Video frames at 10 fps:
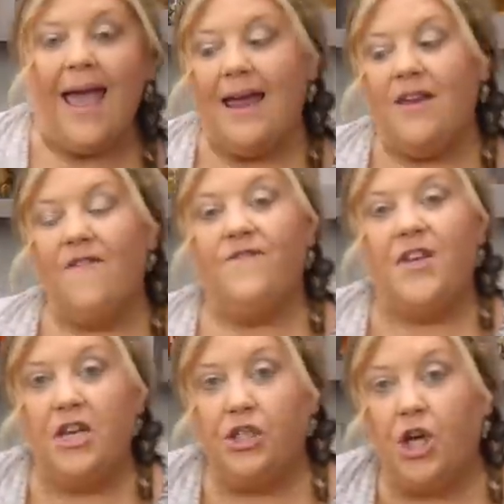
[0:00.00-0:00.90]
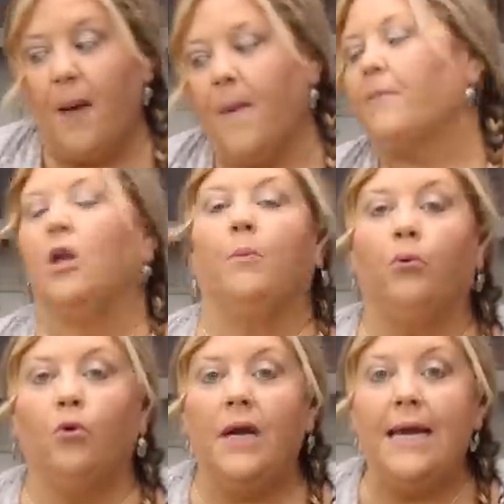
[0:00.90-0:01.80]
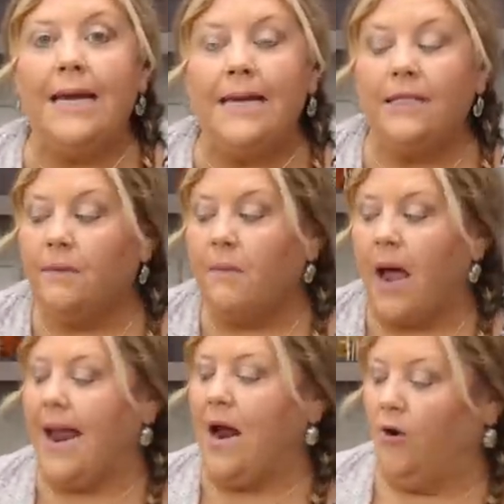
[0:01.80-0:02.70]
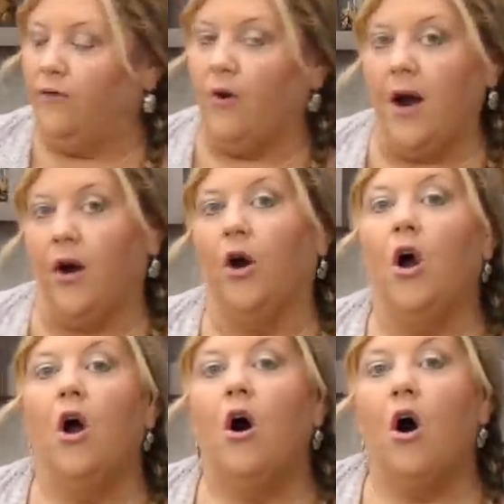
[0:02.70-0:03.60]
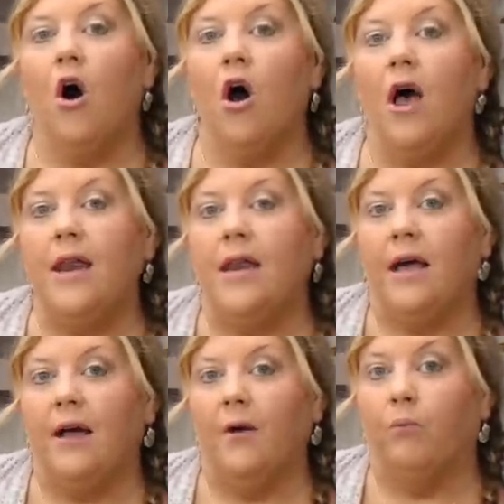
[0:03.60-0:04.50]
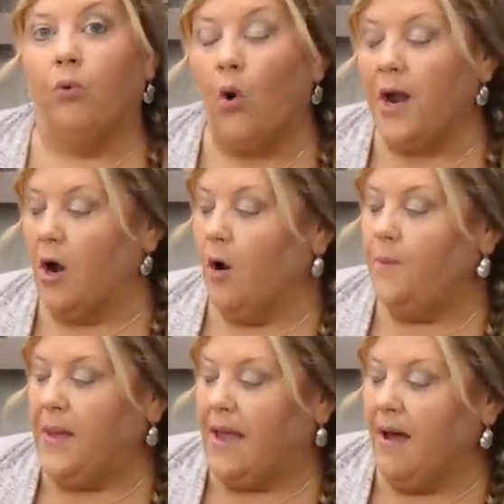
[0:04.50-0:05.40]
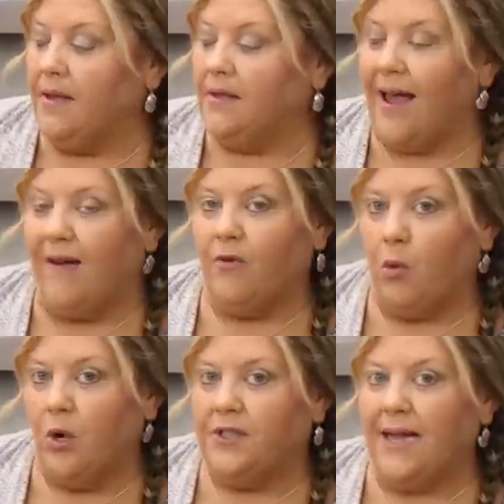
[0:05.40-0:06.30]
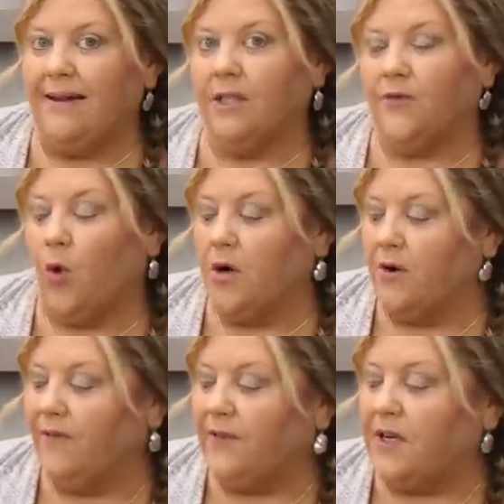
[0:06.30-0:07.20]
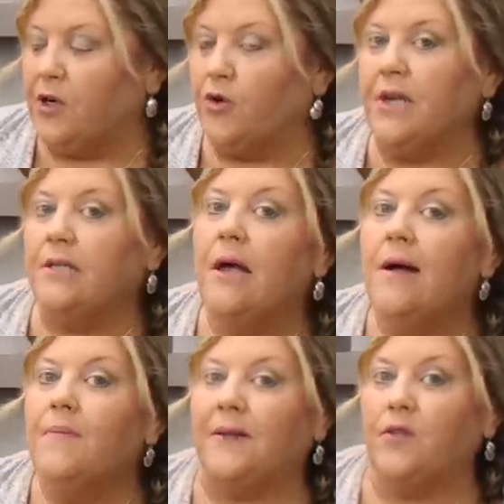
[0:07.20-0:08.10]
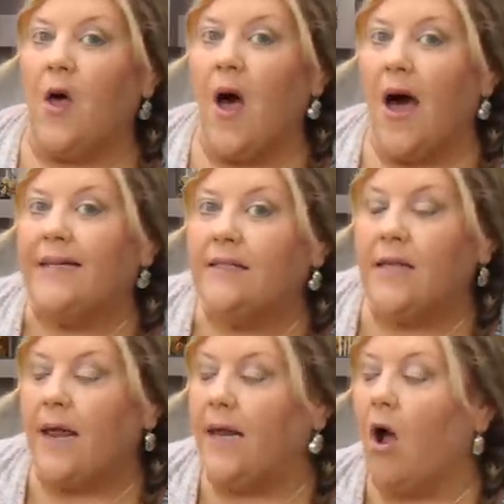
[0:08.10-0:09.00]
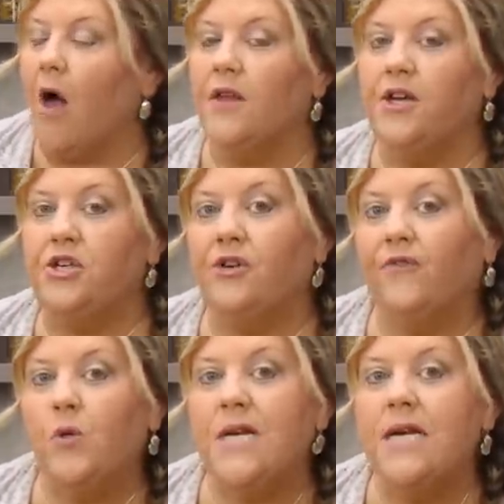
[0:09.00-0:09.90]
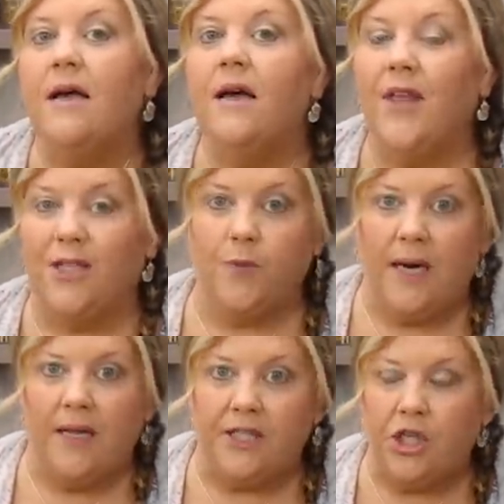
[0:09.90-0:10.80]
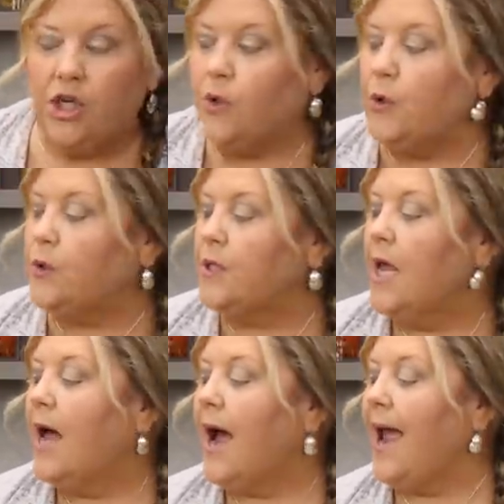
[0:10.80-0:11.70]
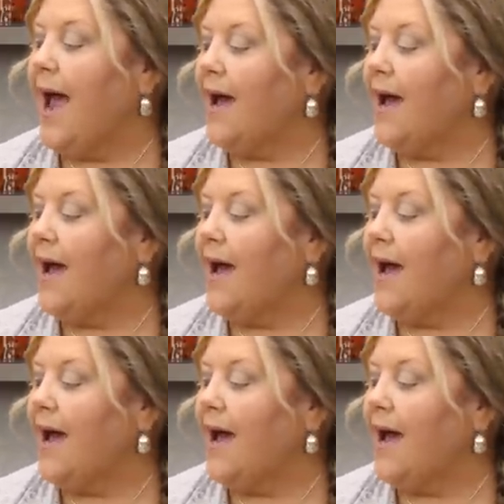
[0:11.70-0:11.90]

and finish up. I'm going to preheat my air fryer on broil because I have a broil setting that's four hundred fifty degrees. That's the hottest setting on the Ninja Foodi. That's what I like to use. I